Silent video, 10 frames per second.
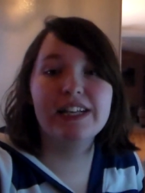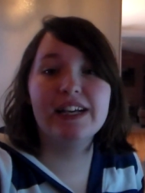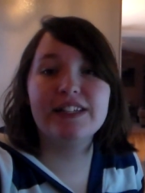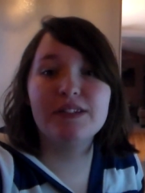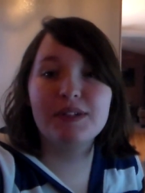Thank
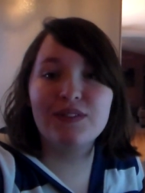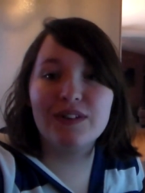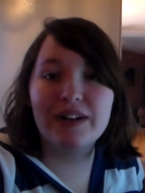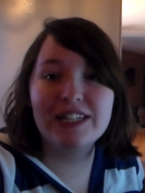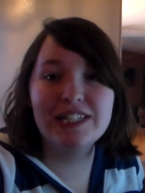you guys so much
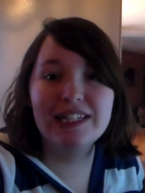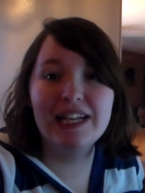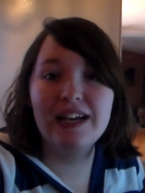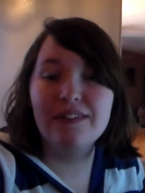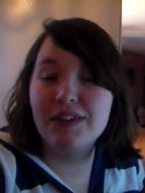for
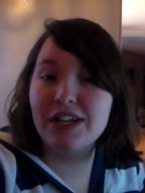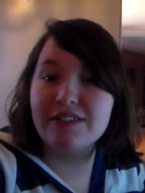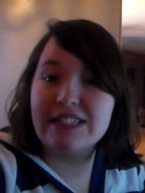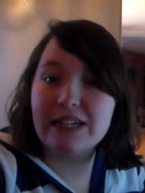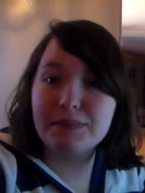watching.
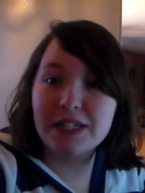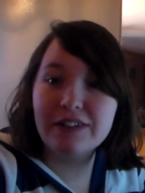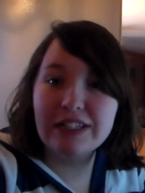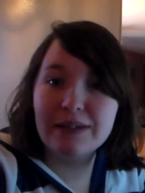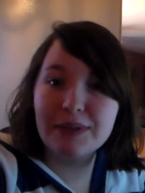Videos down
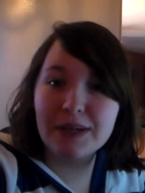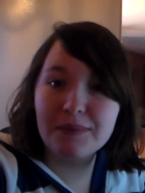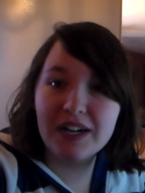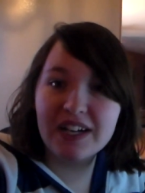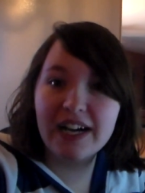below. Keep
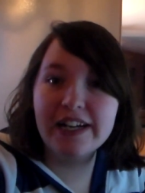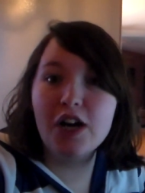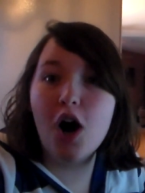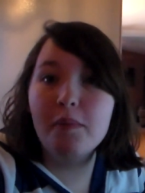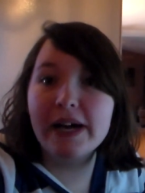calm, rock on,
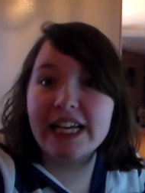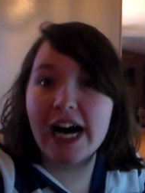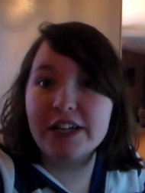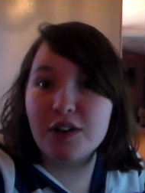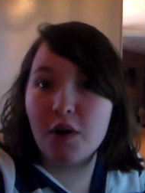and oh my
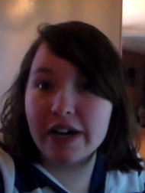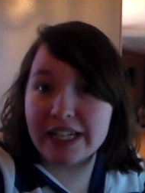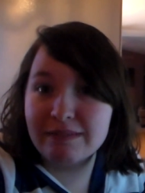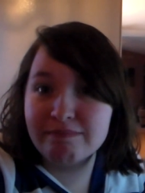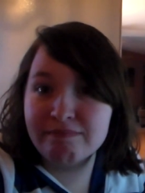god,
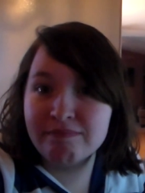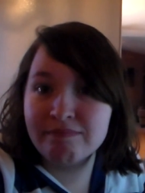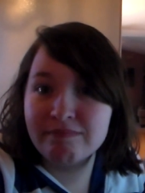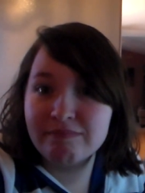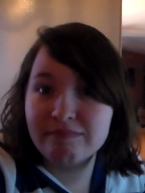Dory!
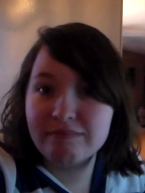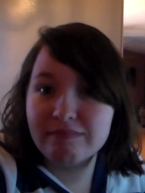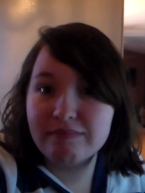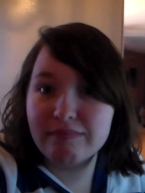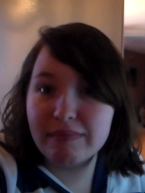
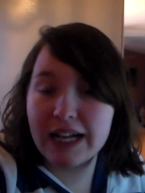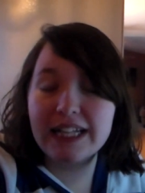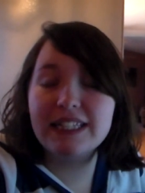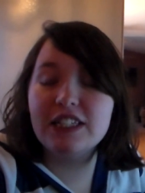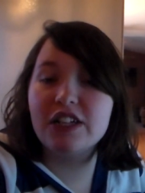
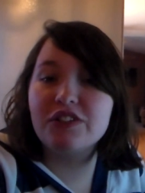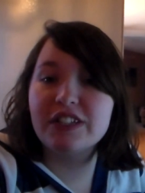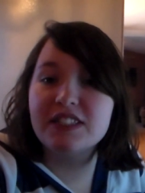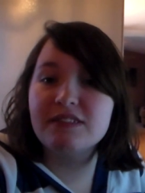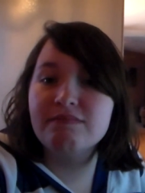Ellen
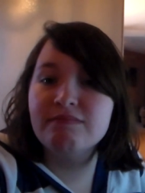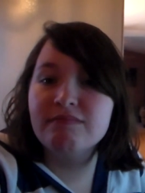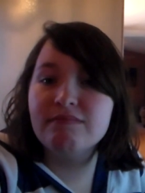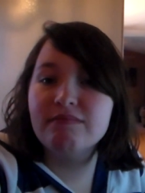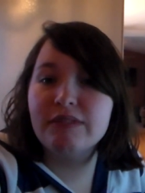DeGeneres.
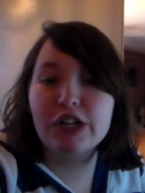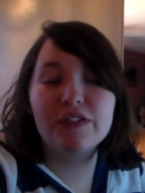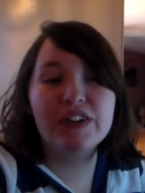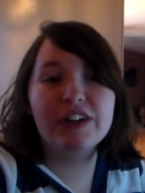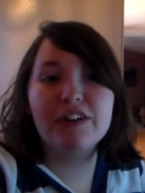
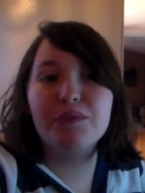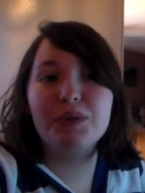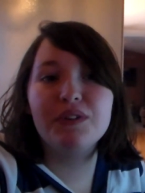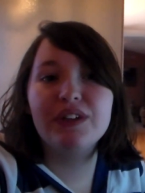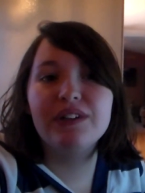Her very own
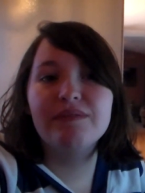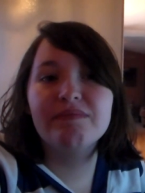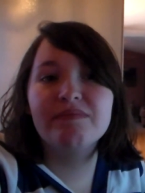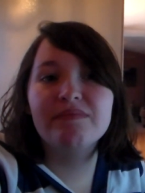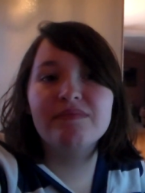movie.
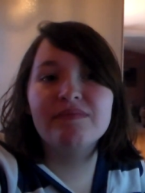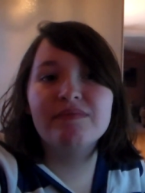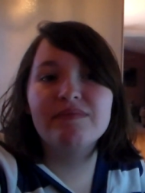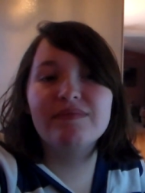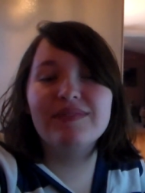
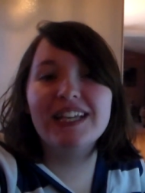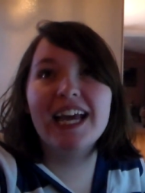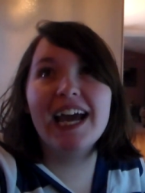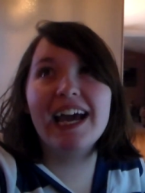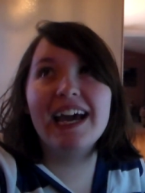
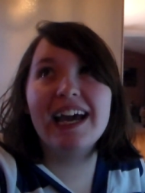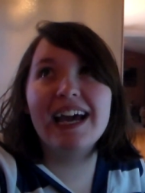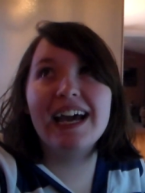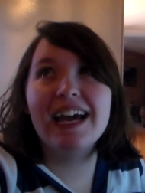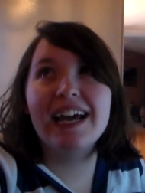
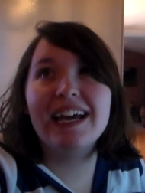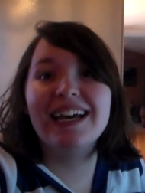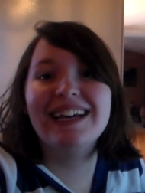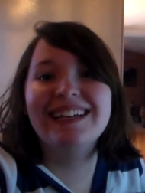Yay!